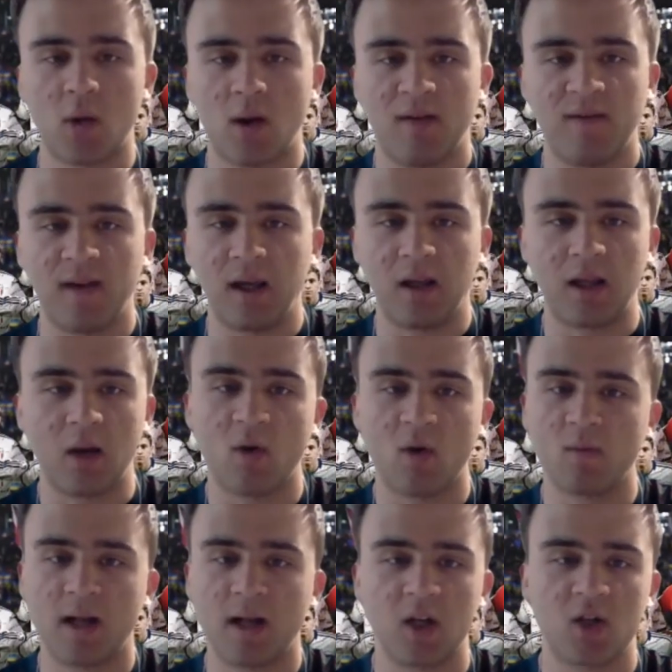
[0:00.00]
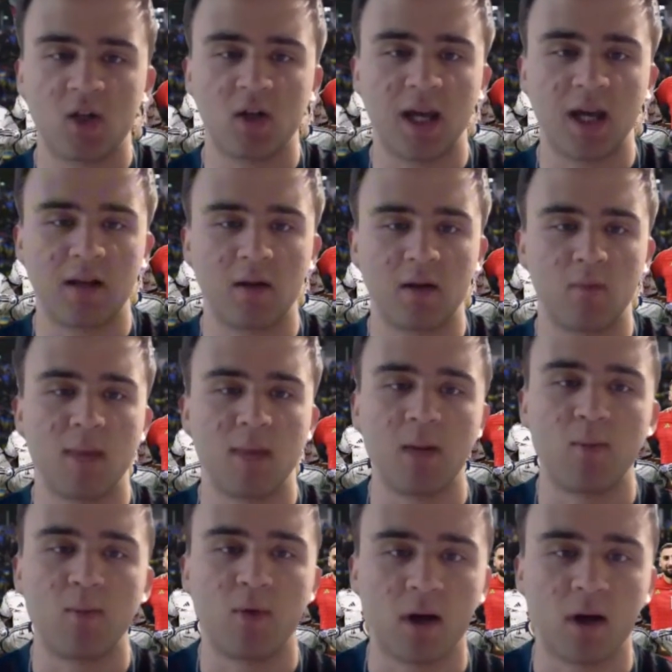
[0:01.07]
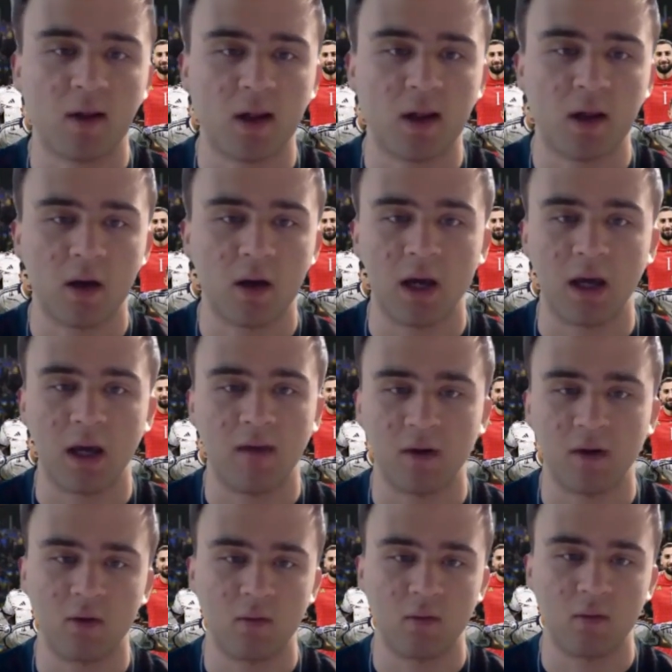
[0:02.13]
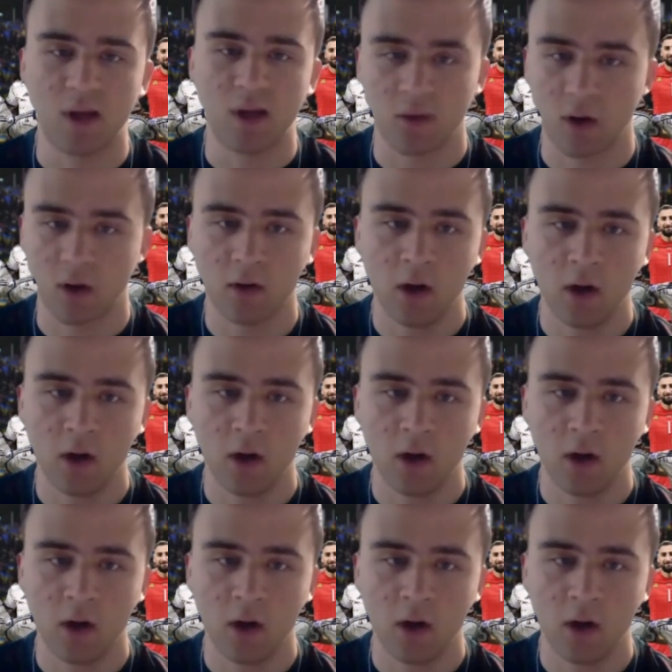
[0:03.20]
I think they won't manage to get many points, even 0,